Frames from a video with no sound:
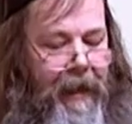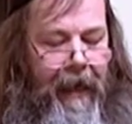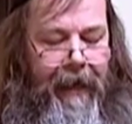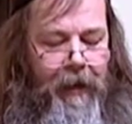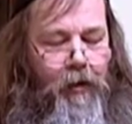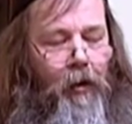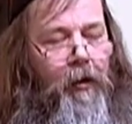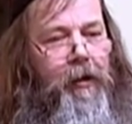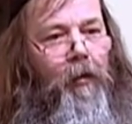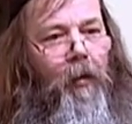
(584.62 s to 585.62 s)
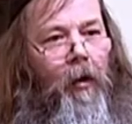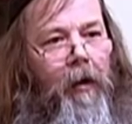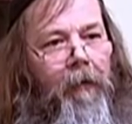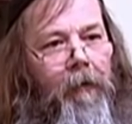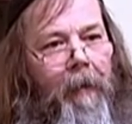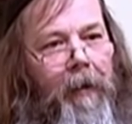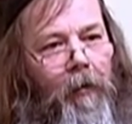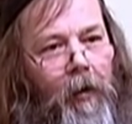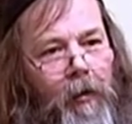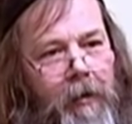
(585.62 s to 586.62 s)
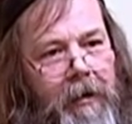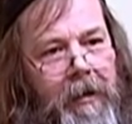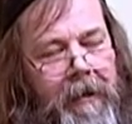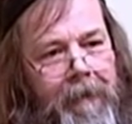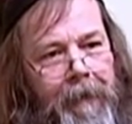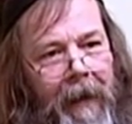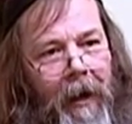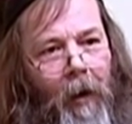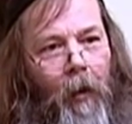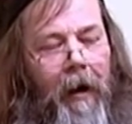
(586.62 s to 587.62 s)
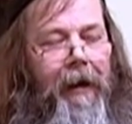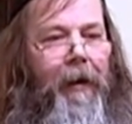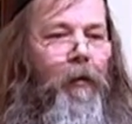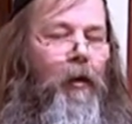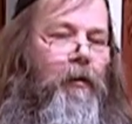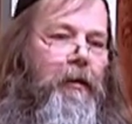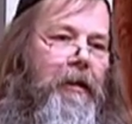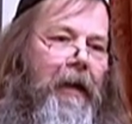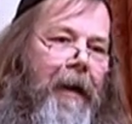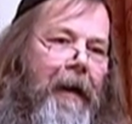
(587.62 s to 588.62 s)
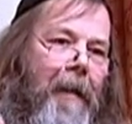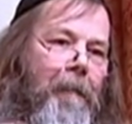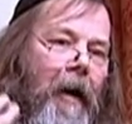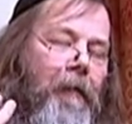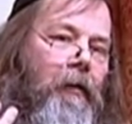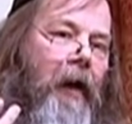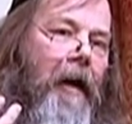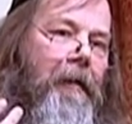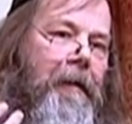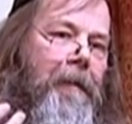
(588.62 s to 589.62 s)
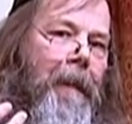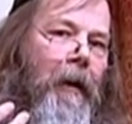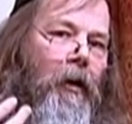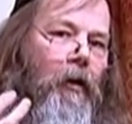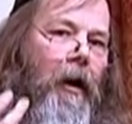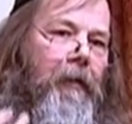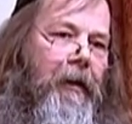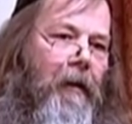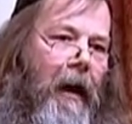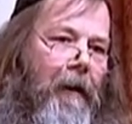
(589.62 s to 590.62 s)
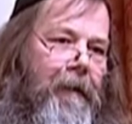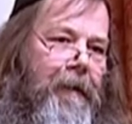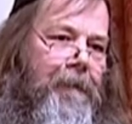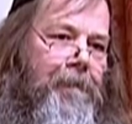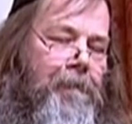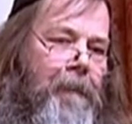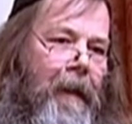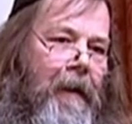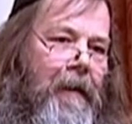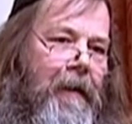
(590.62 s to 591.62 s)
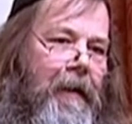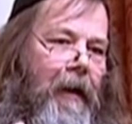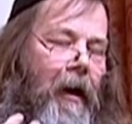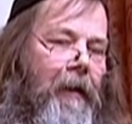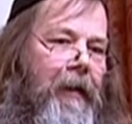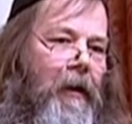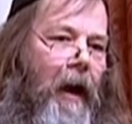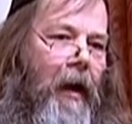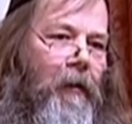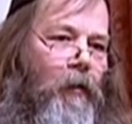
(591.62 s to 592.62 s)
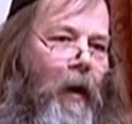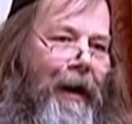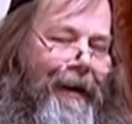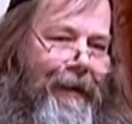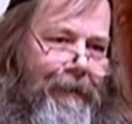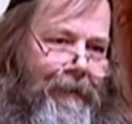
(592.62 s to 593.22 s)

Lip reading: It draws the water from the roots. Where are the roots? Are they above ground or underground? They're underground. Why?